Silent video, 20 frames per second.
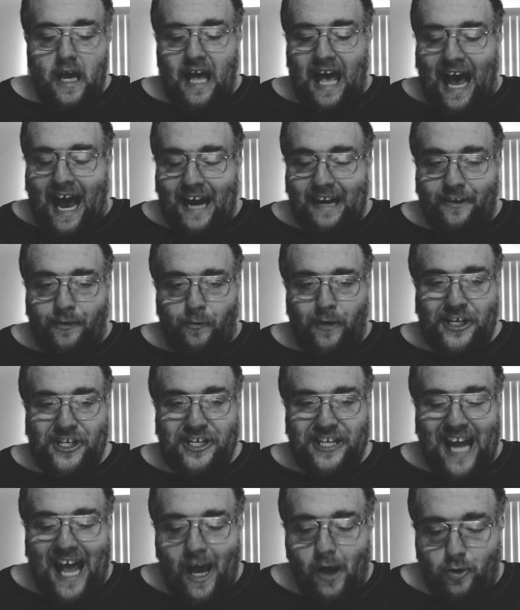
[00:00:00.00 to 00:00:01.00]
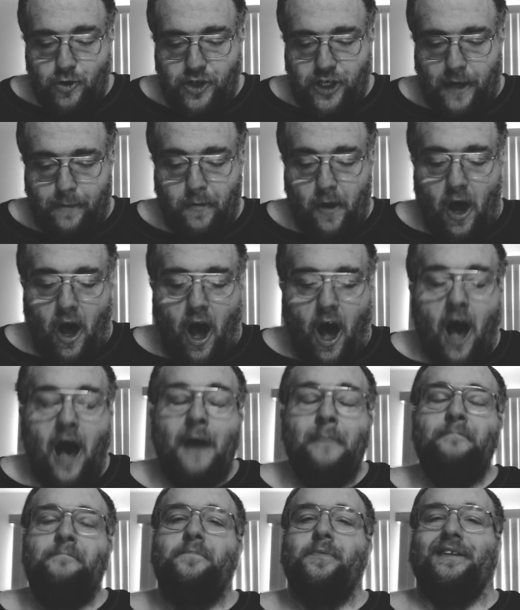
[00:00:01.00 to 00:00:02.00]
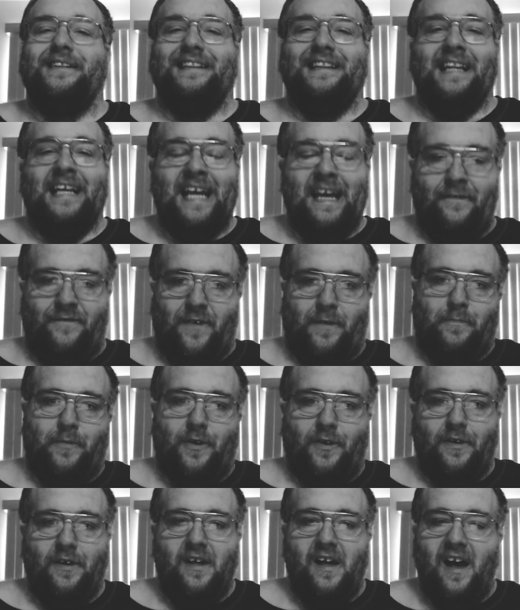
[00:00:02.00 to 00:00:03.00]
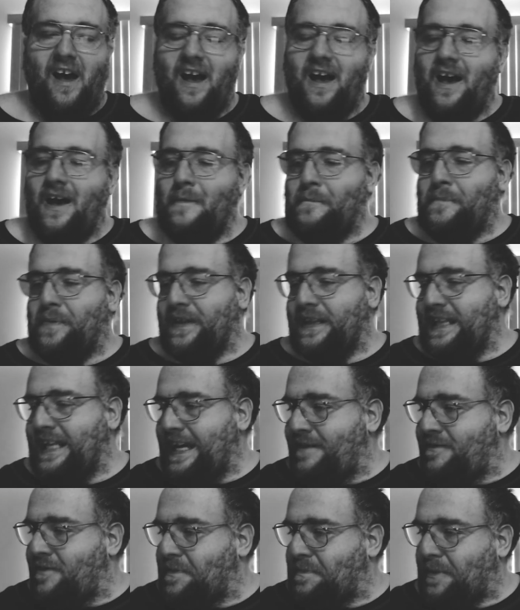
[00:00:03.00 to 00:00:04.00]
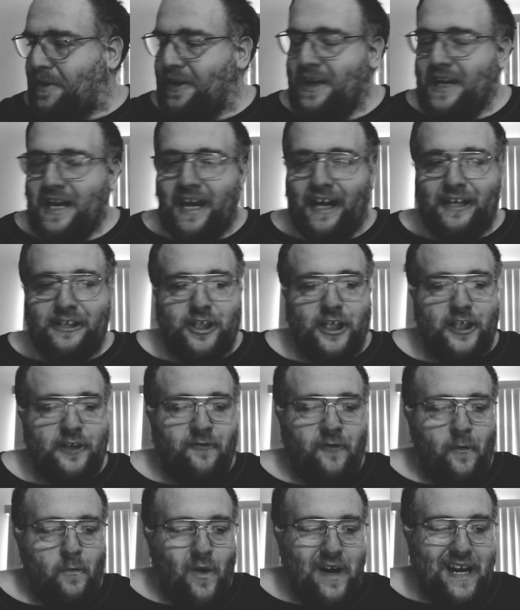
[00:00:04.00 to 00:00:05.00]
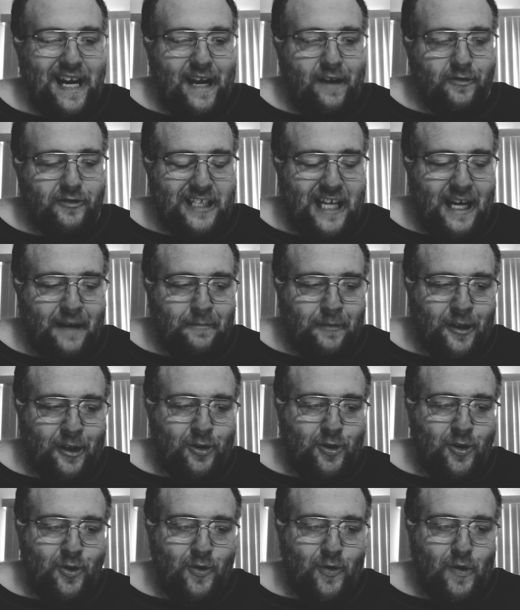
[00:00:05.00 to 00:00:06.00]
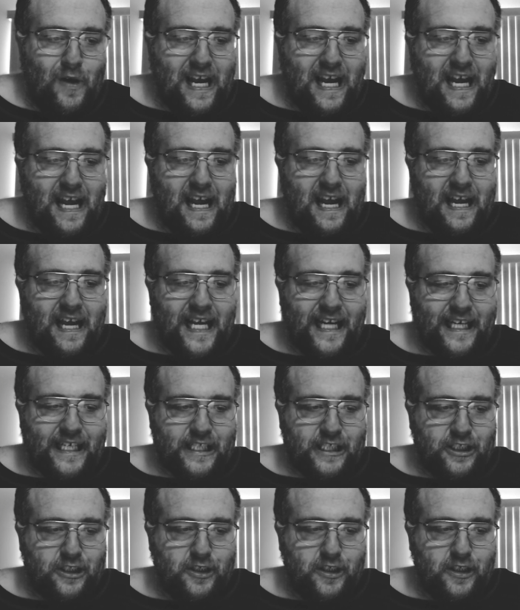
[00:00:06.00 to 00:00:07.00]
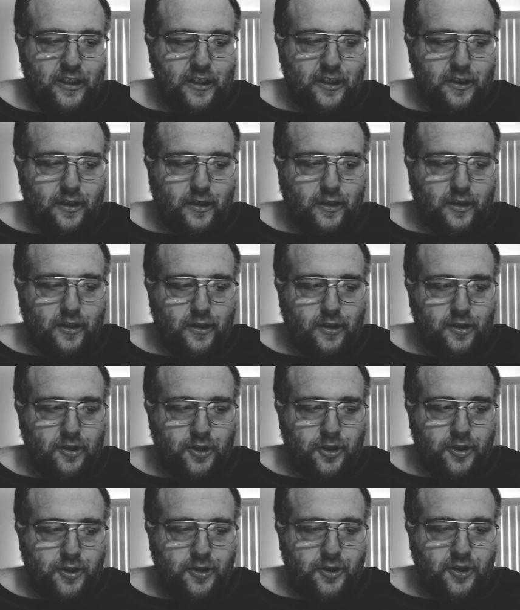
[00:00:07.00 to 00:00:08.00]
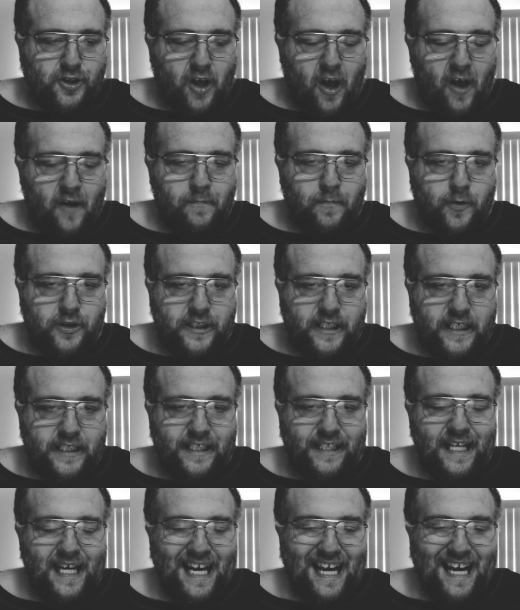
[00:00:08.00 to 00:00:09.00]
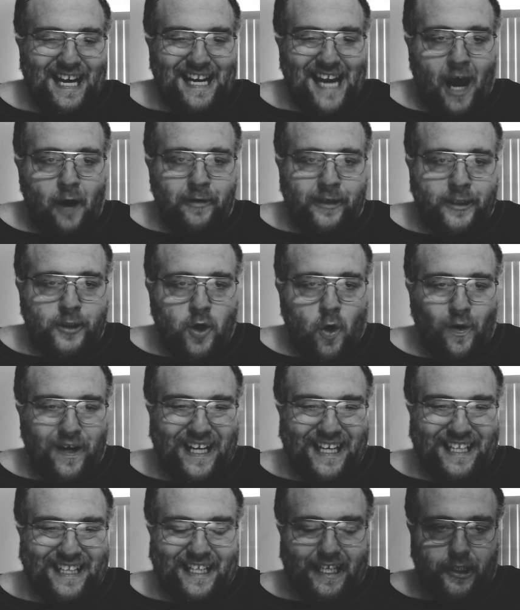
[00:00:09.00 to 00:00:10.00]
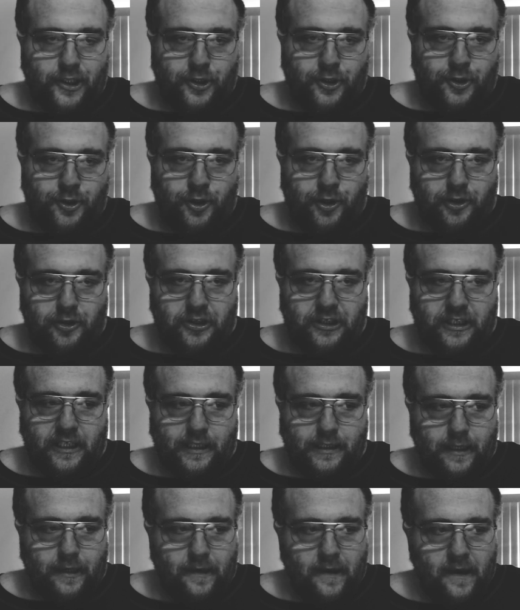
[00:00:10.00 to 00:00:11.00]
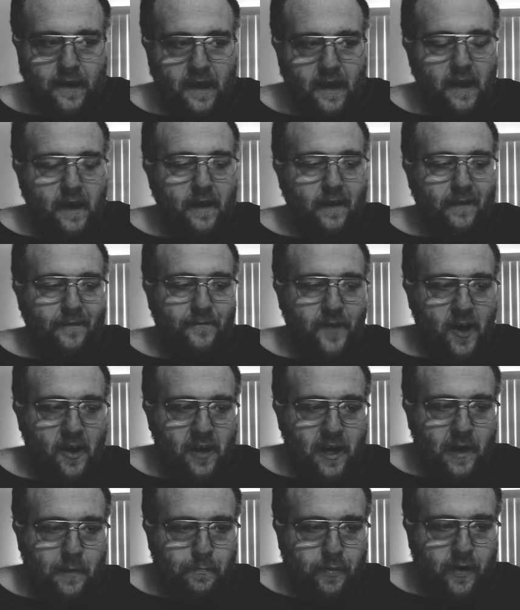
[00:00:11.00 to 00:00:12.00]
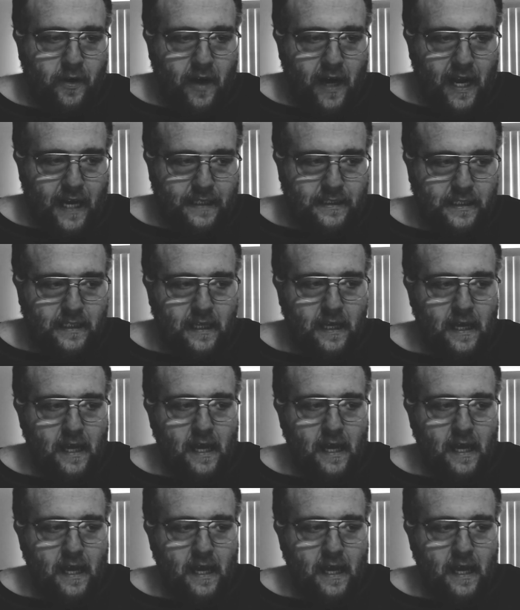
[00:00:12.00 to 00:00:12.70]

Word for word: out of Rich Township. Unbelievable. Unbelievable. Just from what he was able to do his sophomore season, now he's going into his junior season very impressed.